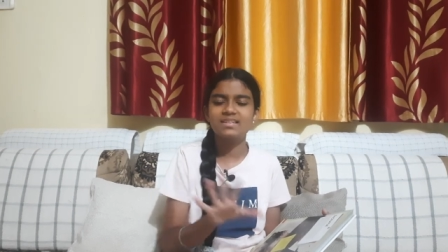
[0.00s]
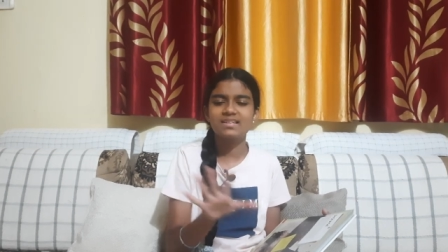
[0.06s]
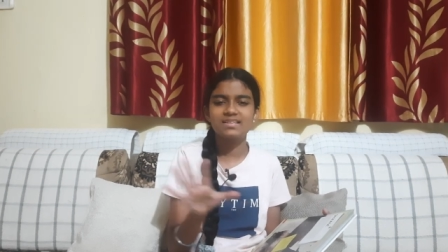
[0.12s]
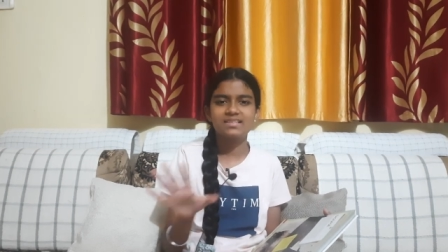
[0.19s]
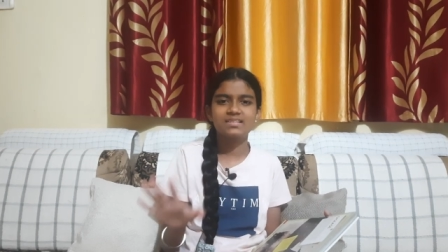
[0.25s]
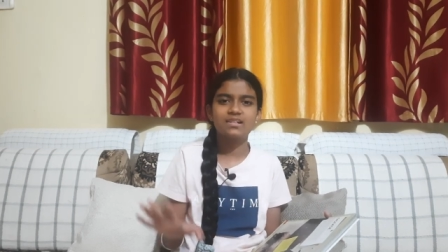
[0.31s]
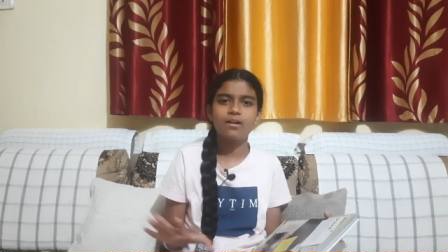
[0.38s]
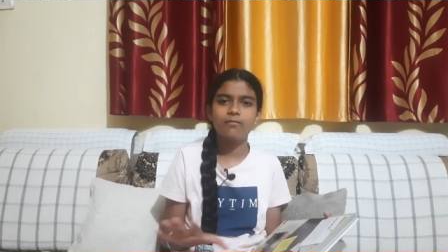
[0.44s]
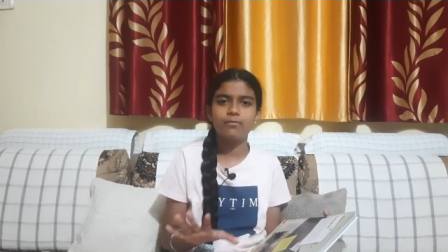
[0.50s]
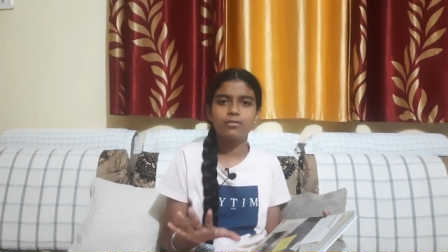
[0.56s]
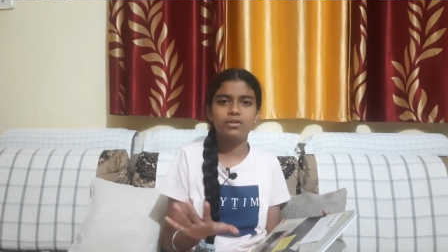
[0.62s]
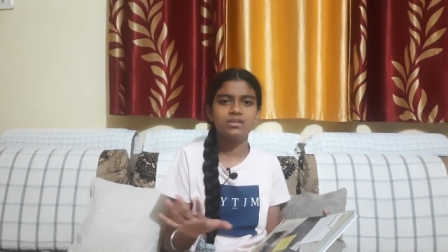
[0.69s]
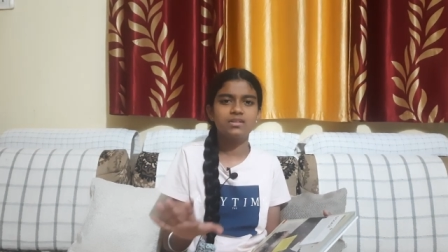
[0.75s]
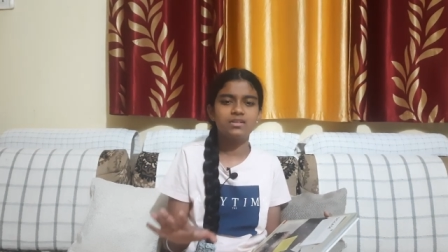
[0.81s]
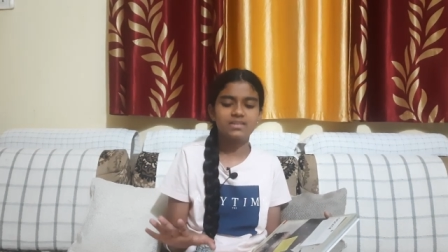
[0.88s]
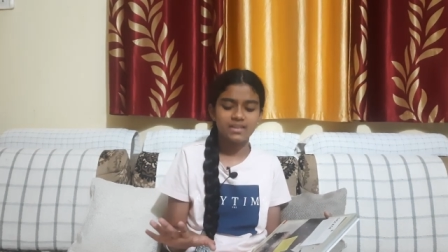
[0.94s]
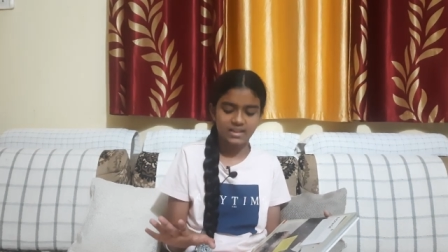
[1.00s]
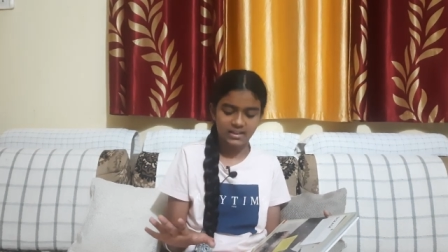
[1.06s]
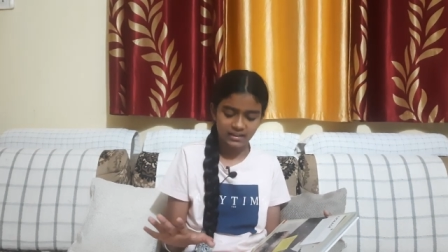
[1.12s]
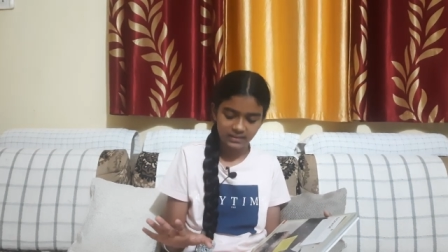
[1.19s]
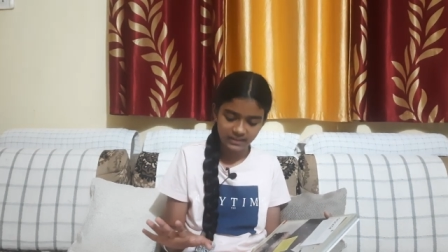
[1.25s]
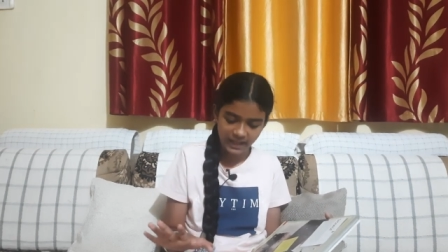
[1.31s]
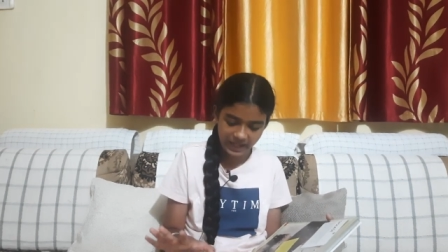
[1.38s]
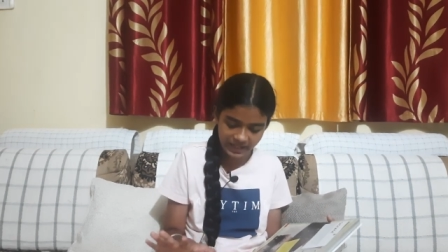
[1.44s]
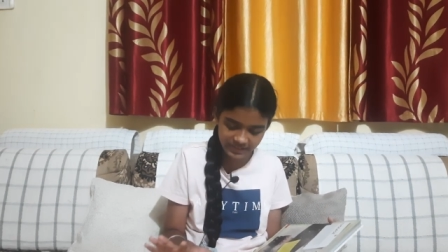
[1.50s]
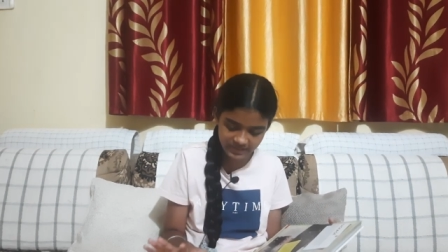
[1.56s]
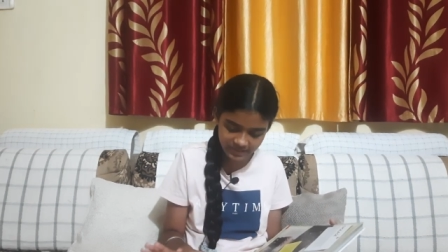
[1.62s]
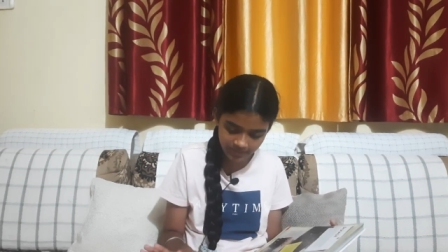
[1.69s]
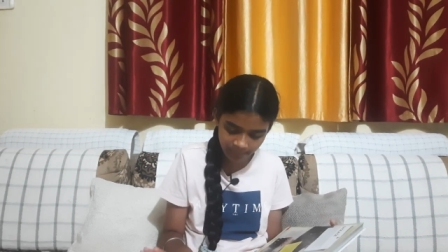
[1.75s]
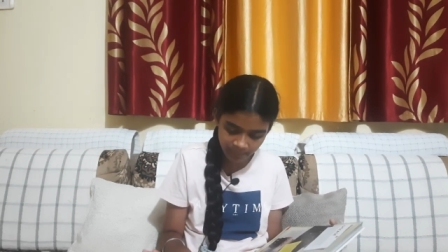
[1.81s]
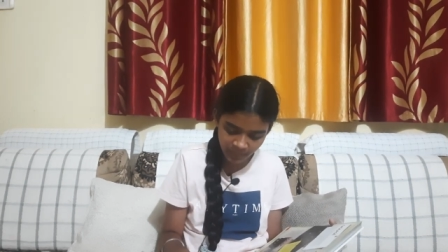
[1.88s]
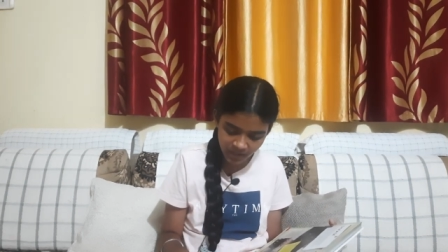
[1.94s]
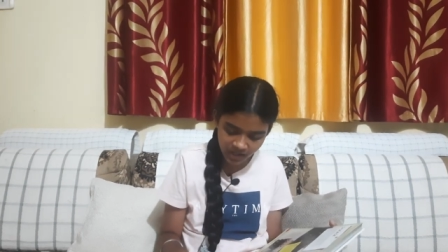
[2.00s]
discover the thing that